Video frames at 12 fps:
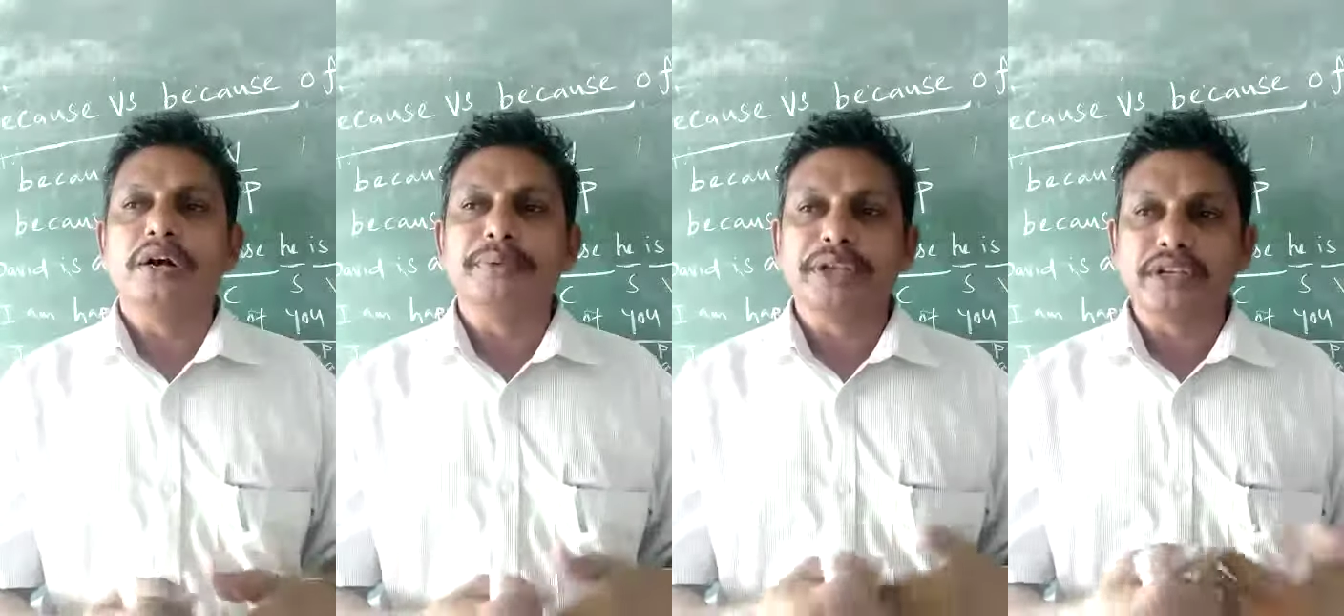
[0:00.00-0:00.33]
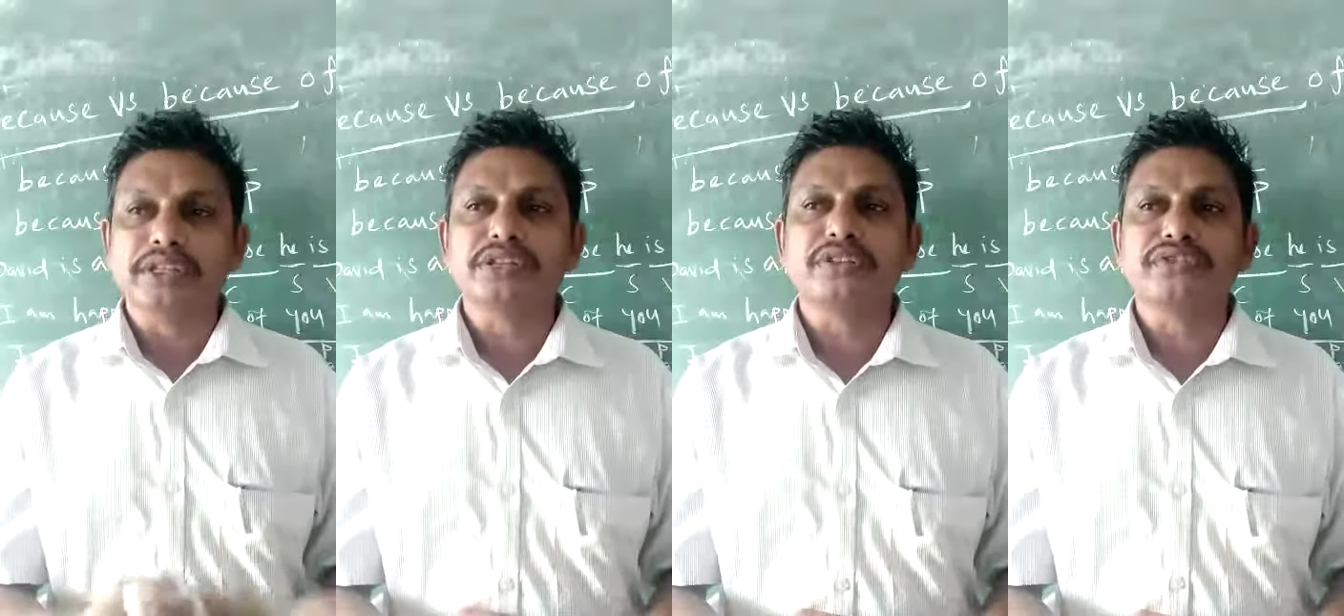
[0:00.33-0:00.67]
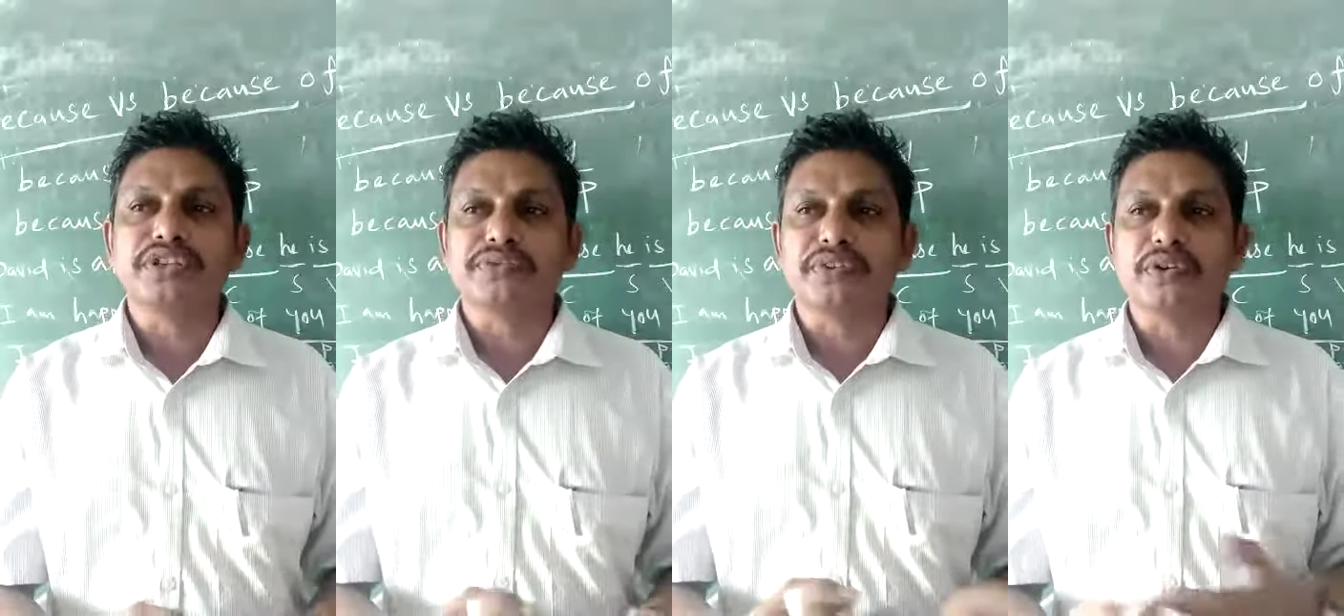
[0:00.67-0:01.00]
because
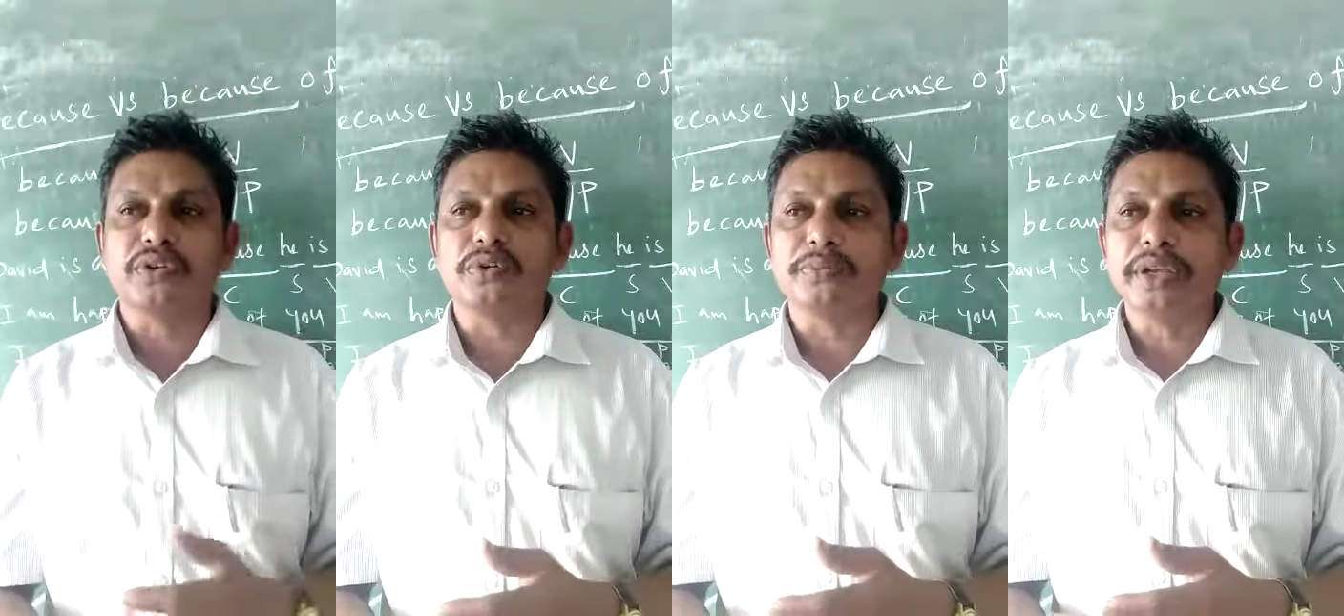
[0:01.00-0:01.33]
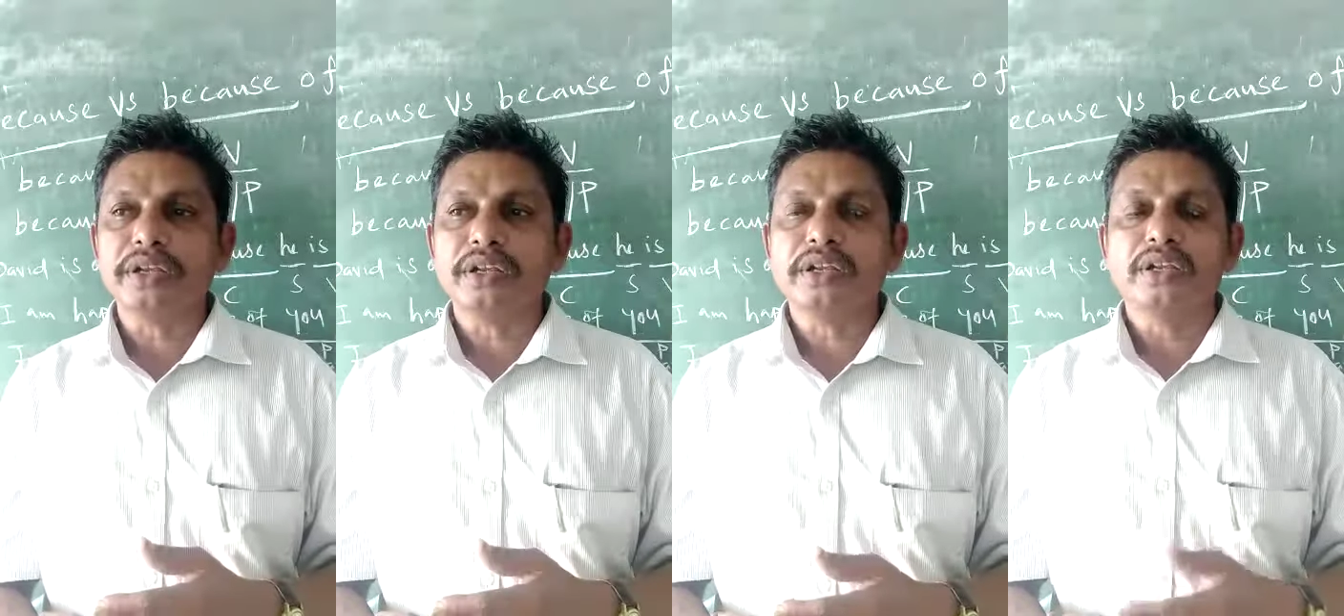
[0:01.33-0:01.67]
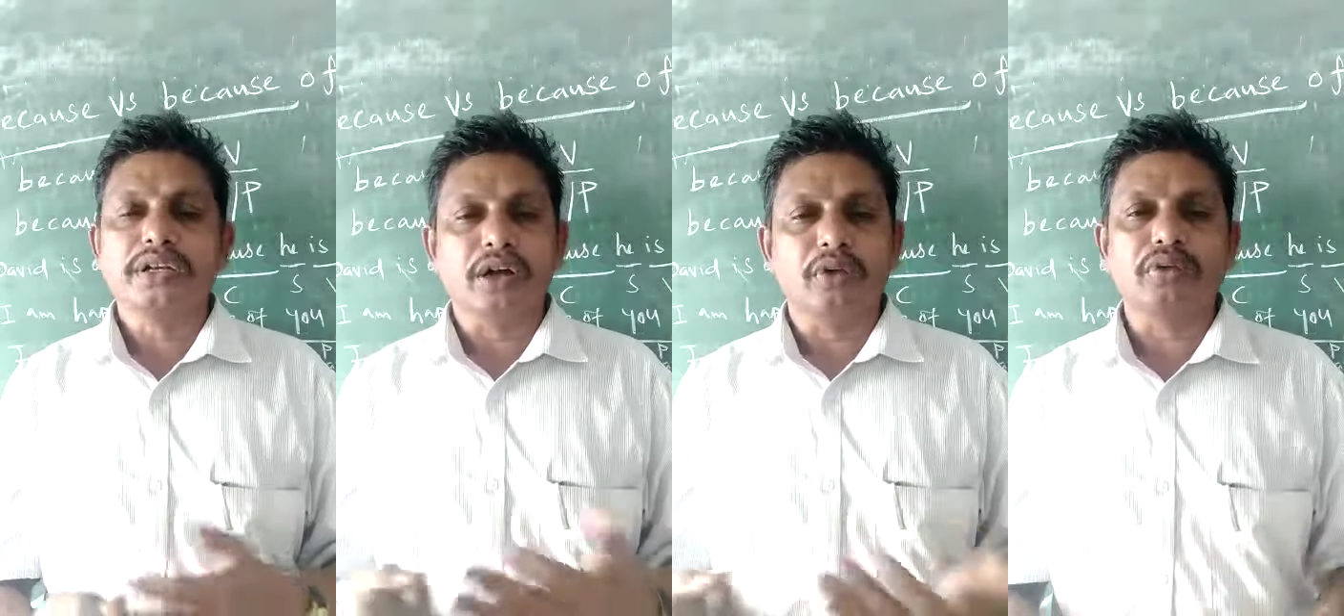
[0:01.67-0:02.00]
of is followed by
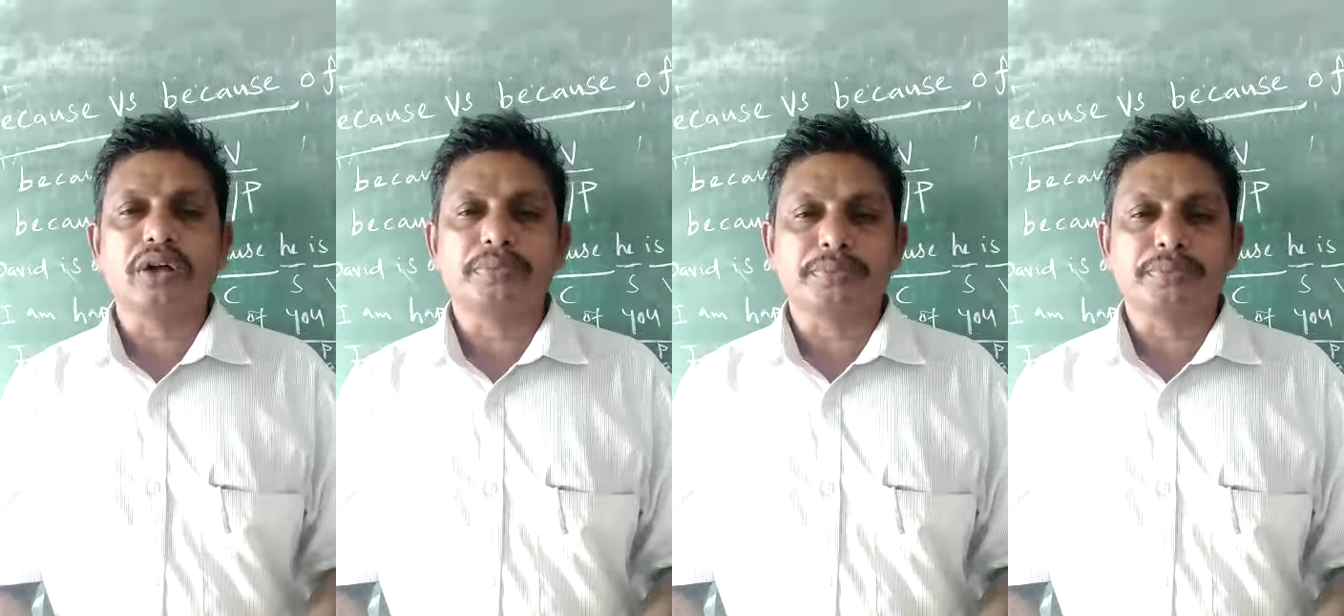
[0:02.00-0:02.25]
noun or